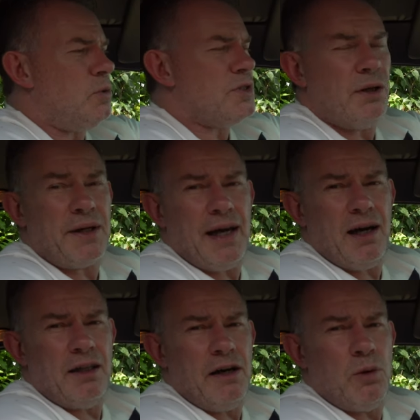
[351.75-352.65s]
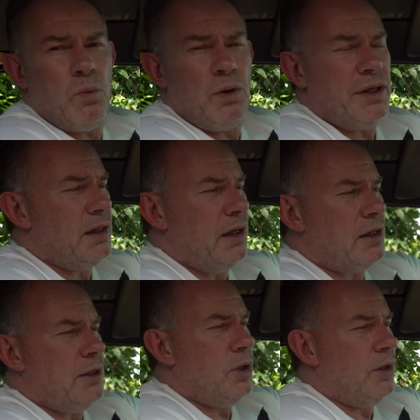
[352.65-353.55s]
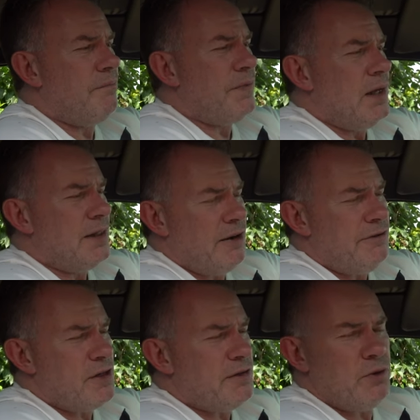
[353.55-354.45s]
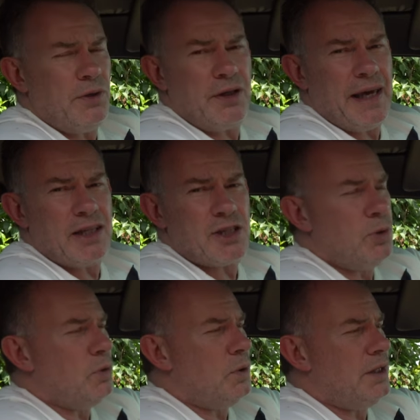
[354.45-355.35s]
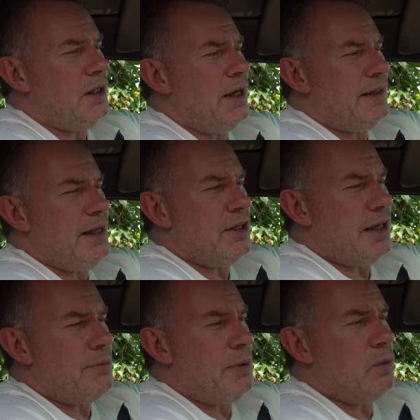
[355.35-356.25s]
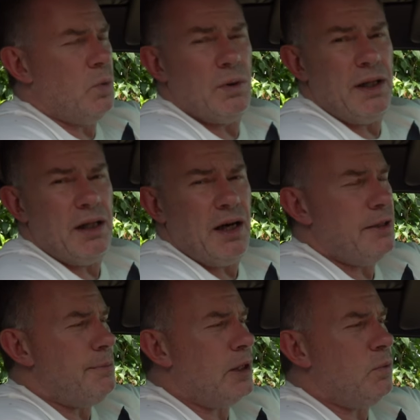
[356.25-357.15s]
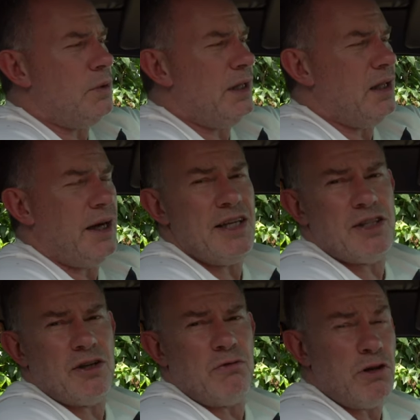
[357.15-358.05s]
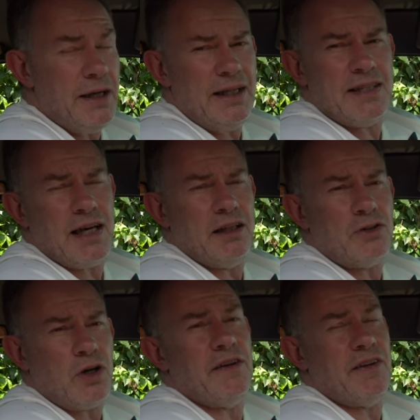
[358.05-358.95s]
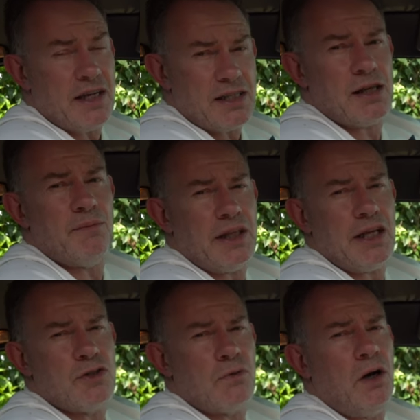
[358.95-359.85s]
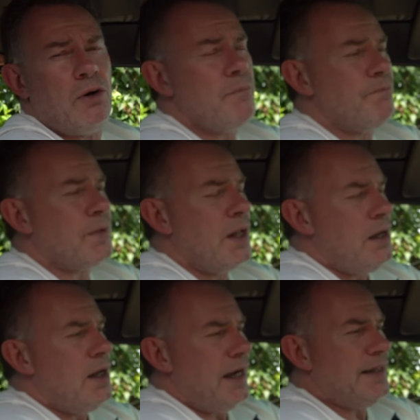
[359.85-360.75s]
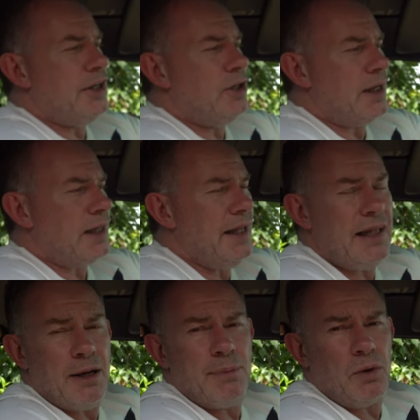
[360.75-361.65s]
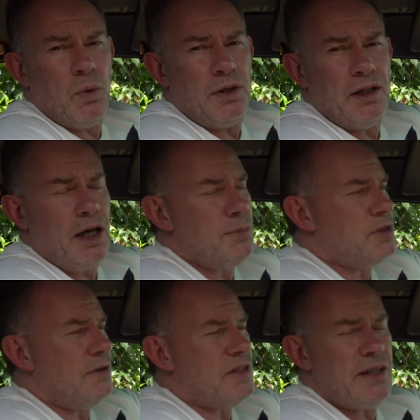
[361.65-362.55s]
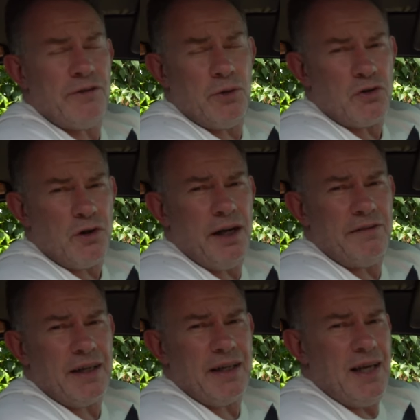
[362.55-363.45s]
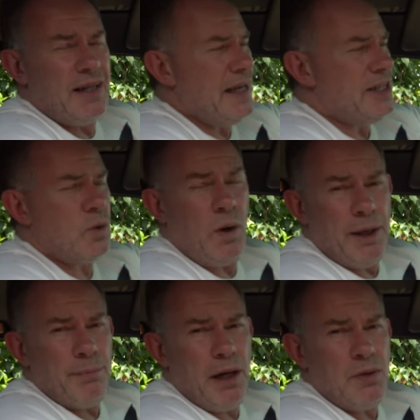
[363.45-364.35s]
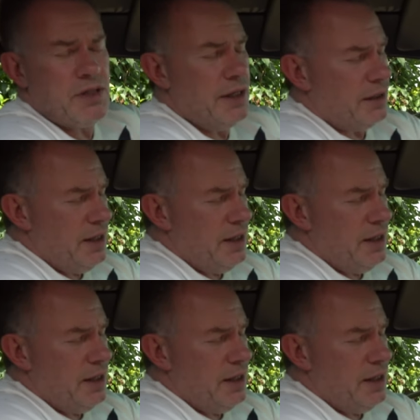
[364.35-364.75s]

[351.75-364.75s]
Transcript: also get another warning light come on. Now, first of all, you get the small warning light and then you get the big warning light. The big warning light is to really tell the driver that something is wrong. And now you can clear that big warning light because obviously if you're driving, that is quite imposing.